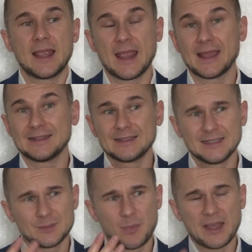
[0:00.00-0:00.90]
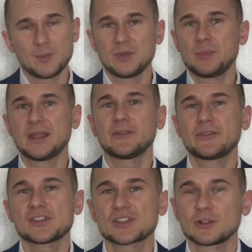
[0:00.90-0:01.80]
and it might be
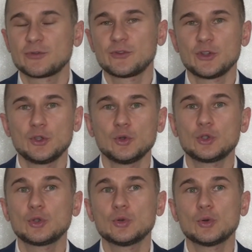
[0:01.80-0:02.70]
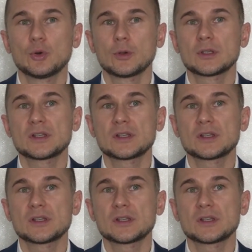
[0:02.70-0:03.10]
beneficial for you to